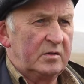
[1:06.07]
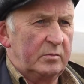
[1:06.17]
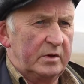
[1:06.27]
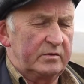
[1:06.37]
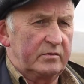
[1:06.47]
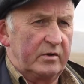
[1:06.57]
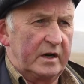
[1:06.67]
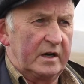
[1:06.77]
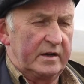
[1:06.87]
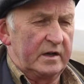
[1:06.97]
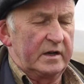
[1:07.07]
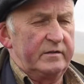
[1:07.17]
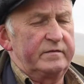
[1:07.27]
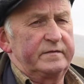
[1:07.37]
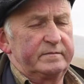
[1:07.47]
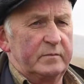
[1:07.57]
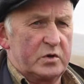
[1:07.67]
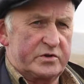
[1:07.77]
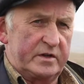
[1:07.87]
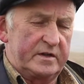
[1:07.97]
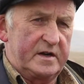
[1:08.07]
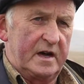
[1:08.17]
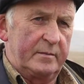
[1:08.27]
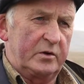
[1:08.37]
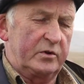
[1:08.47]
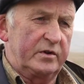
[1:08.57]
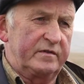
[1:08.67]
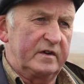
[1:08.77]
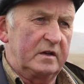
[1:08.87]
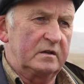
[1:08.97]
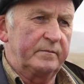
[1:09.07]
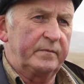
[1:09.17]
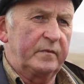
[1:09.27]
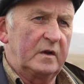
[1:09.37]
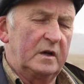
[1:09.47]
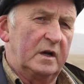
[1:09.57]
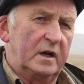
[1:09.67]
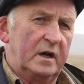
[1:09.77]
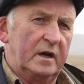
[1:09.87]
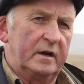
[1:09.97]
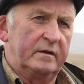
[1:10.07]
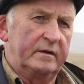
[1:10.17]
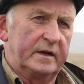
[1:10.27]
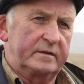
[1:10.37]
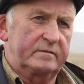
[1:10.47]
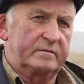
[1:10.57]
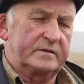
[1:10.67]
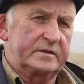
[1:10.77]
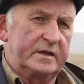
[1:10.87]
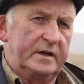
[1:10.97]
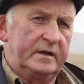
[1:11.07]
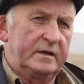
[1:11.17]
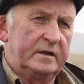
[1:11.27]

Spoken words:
But really they live most of the time out on the fell, and that